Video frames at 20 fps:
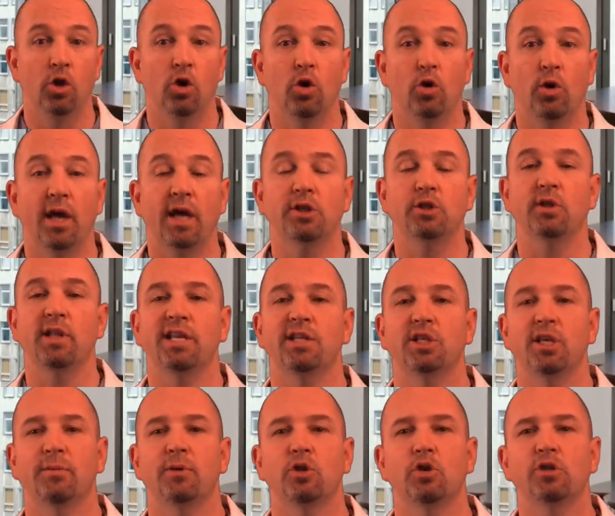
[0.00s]
Okay, so ladies and
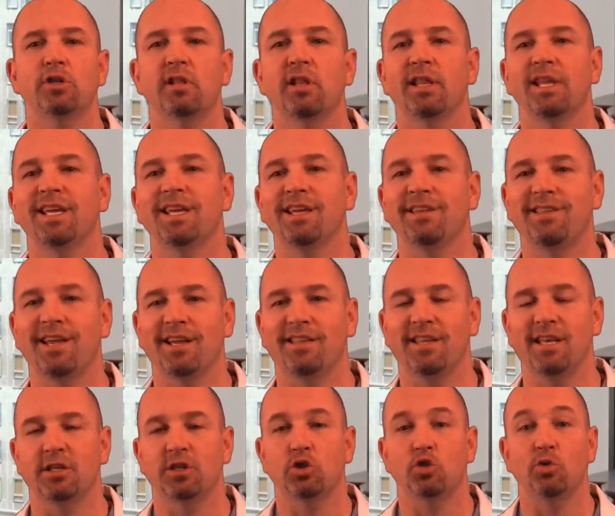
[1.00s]
gentlemen, those are the linking
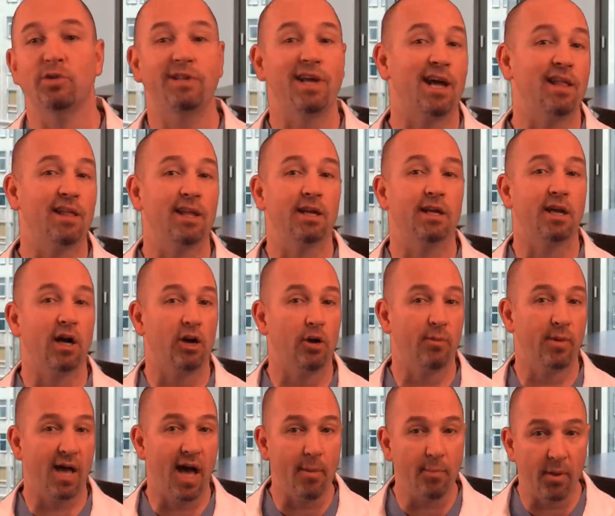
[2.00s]
techniques to a dilated
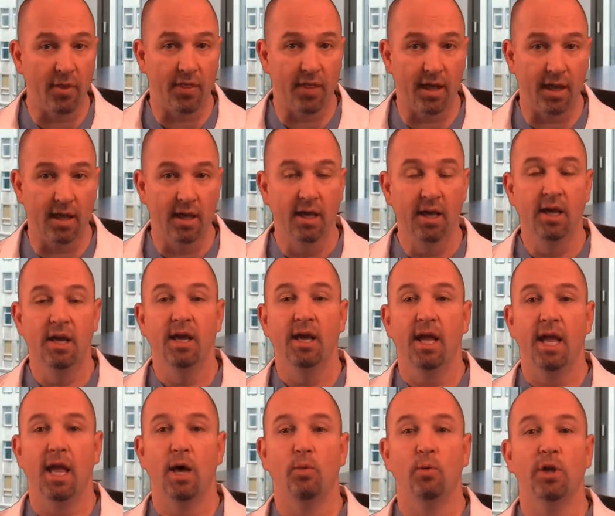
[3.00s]
cardiomyopathy,
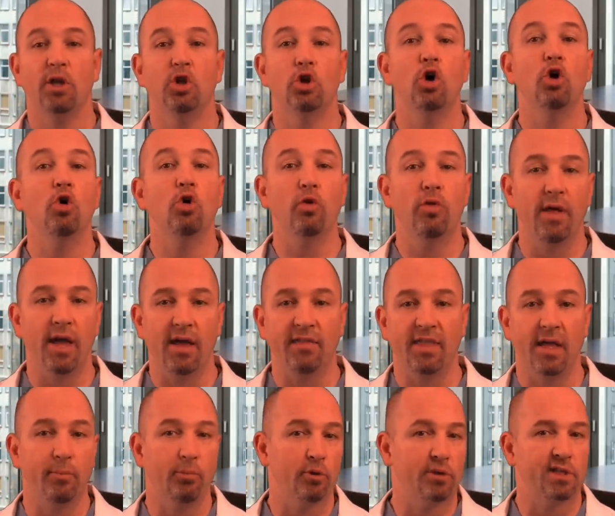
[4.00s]
and we know that
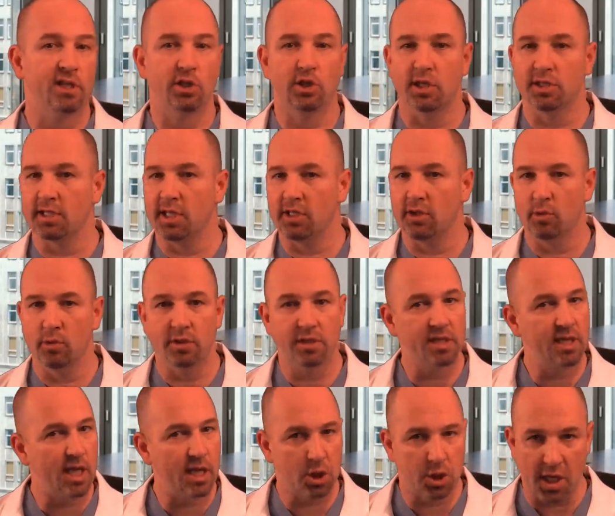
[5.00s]
they present just like they're in
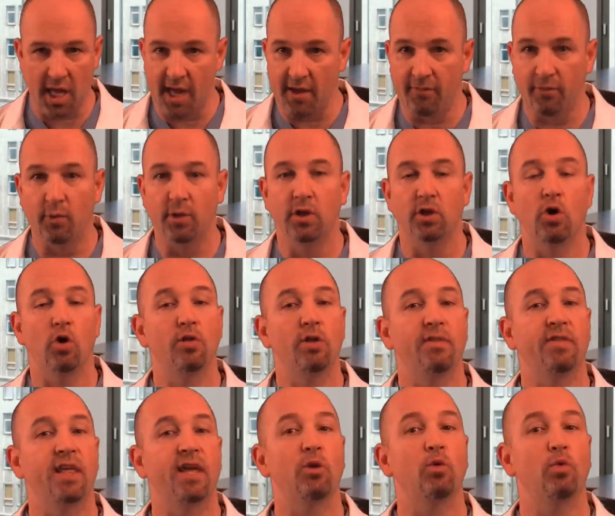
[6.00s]
CHF. We know
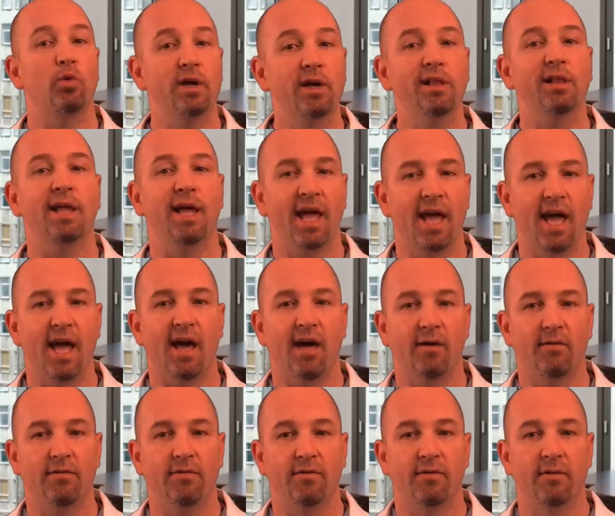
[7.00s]
that they will
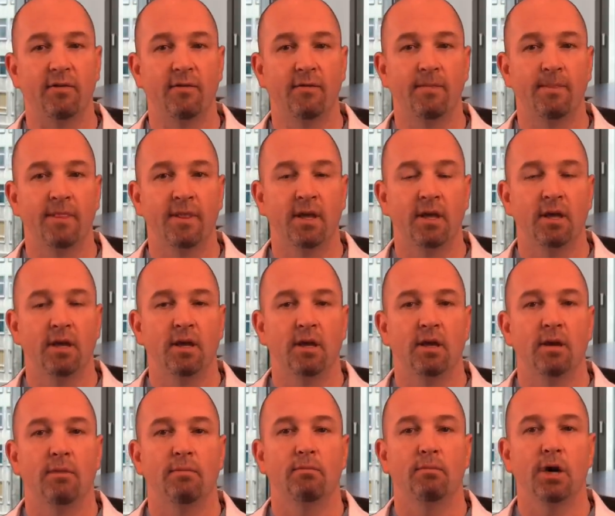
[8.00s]
have
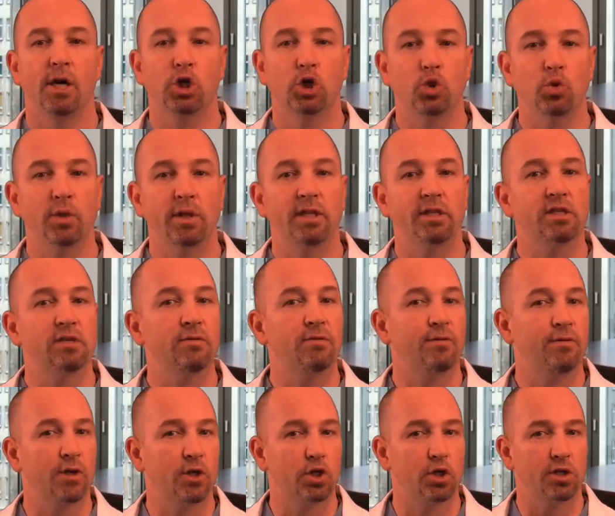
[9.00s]
mitral
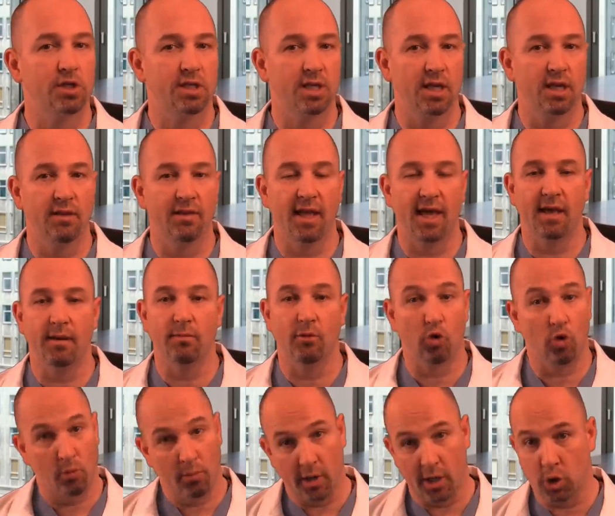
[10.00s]
insufficiency and that,
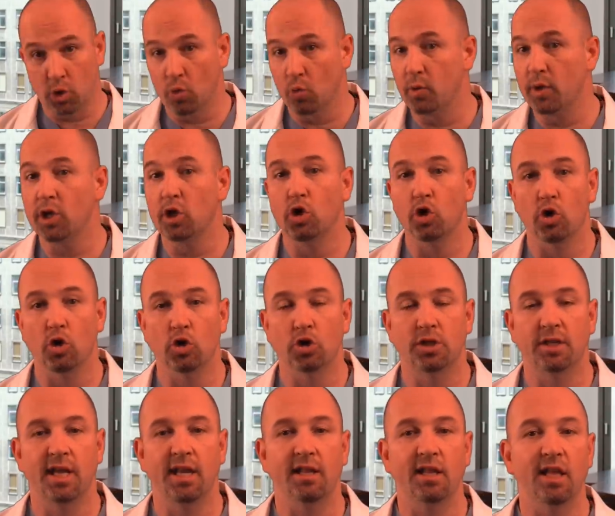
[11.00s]
or mitral regurg,
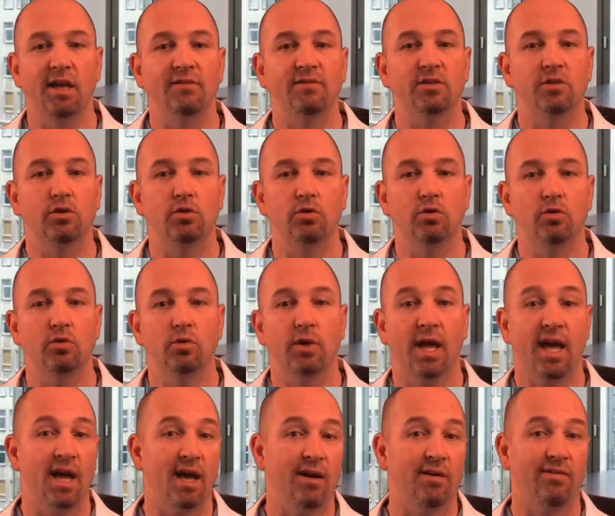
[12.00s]
and that loves to
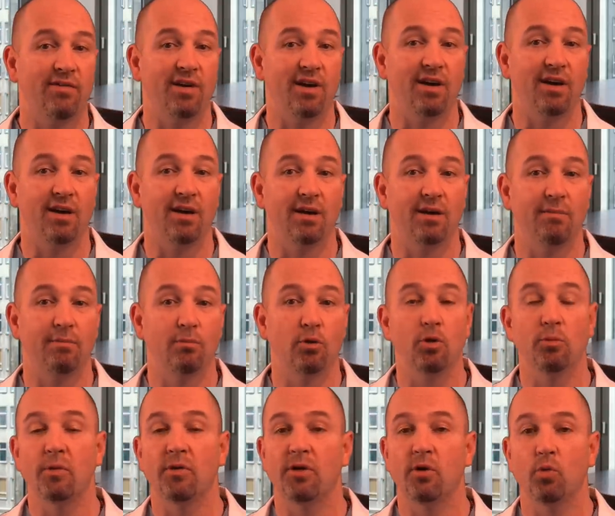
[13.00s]
have a
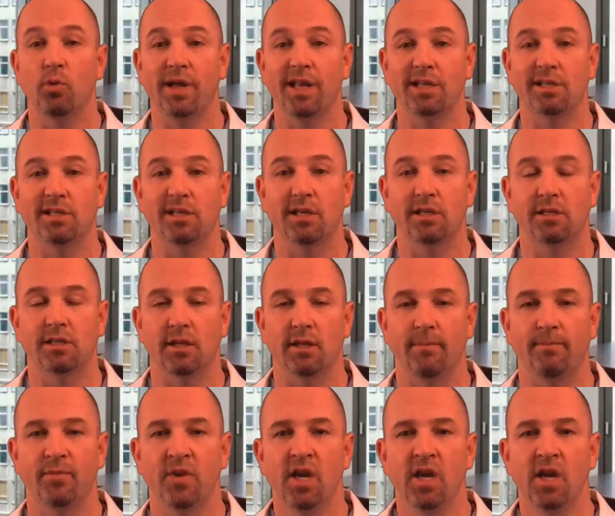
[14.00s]
murmur that radiates the axilla.